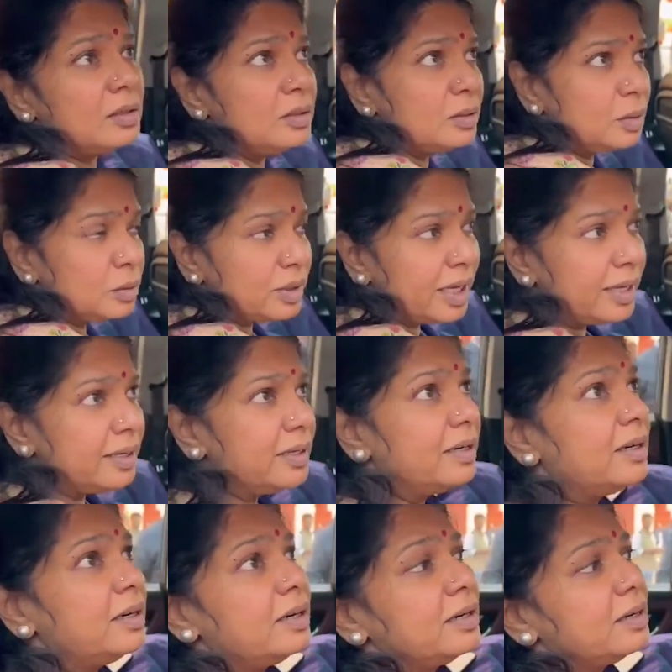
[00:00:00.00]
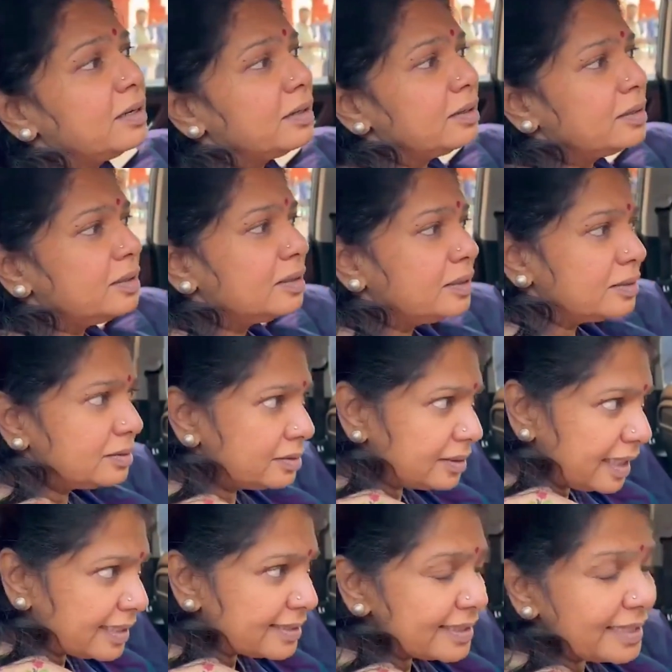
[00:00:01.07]
No, uh,
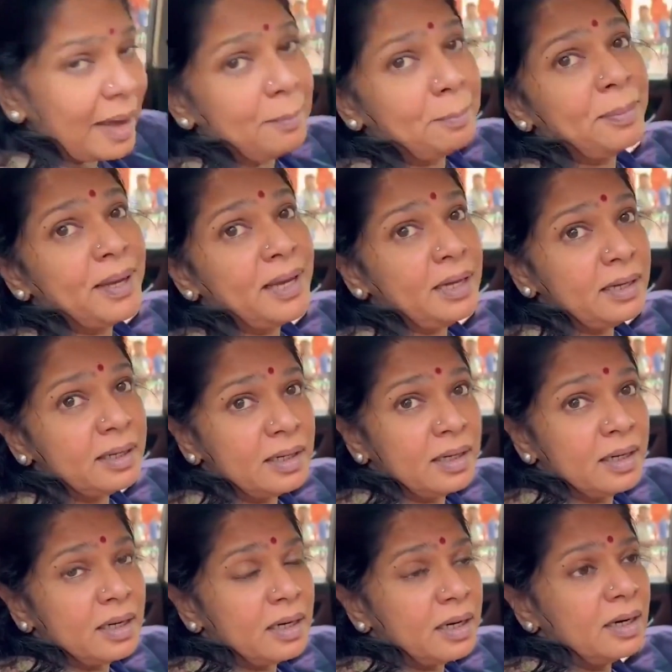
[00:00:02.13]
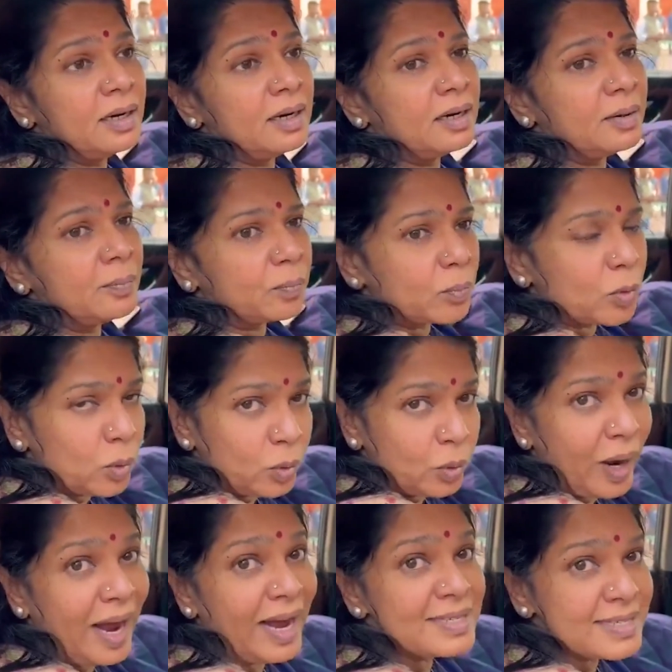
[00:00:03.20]
there is an MP uh, who
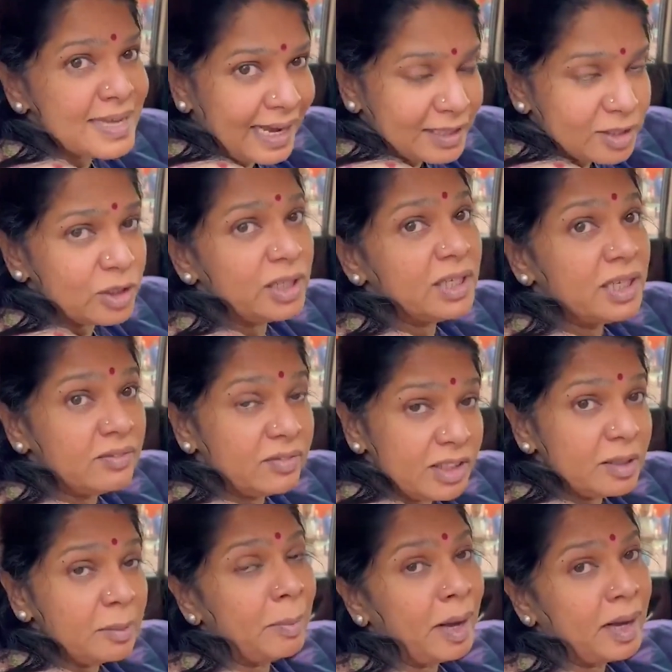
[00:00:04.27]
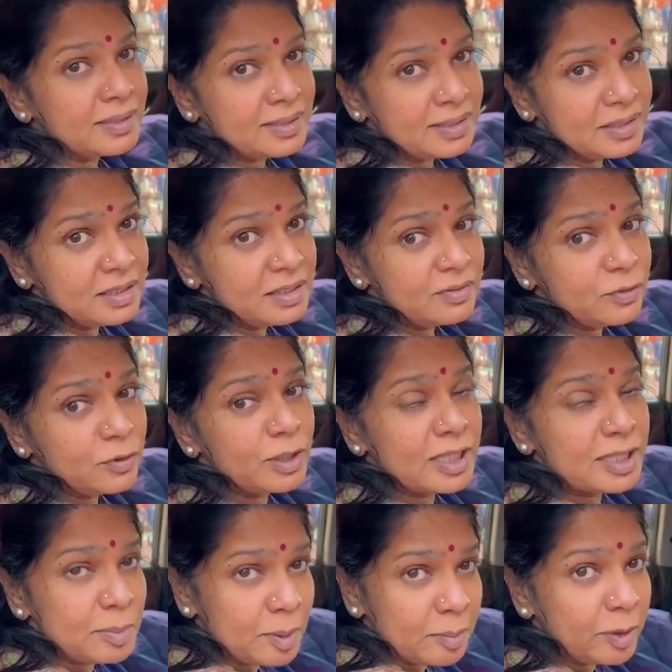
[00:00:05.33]
has actually given the passes for
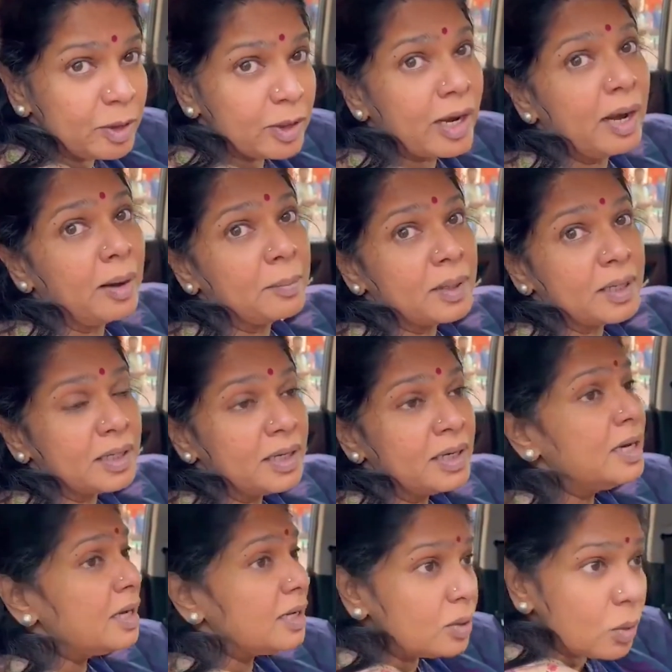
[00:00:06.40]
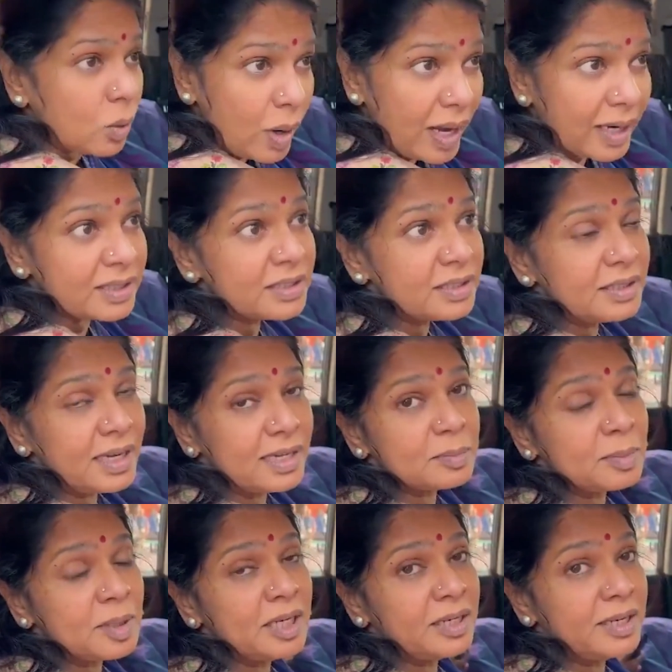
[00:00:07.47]
these people to come in. No action has
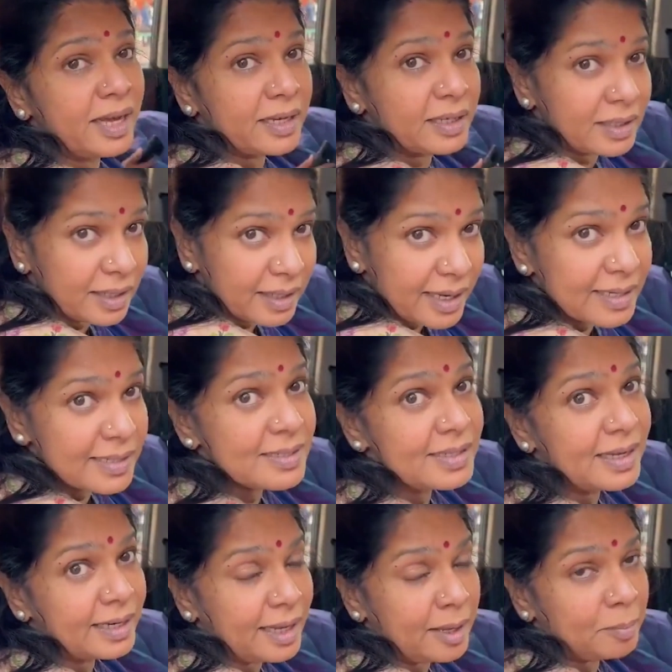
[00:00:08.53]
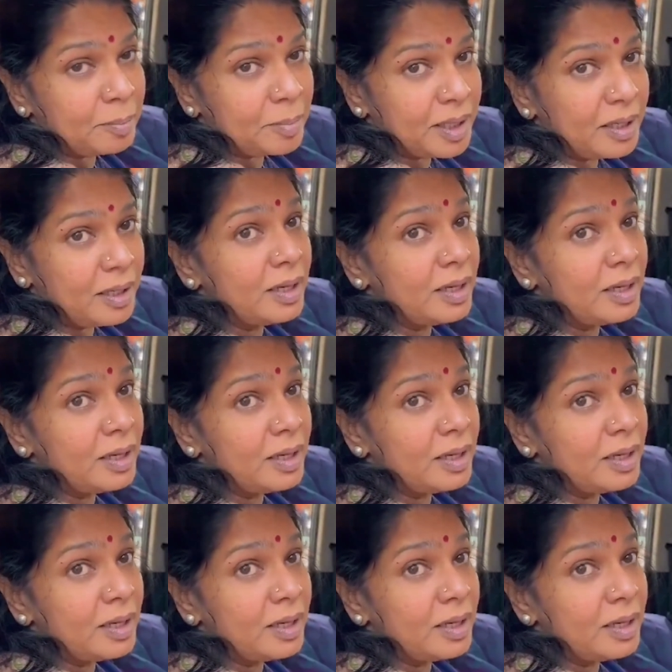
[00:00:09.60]
been taken against that MP,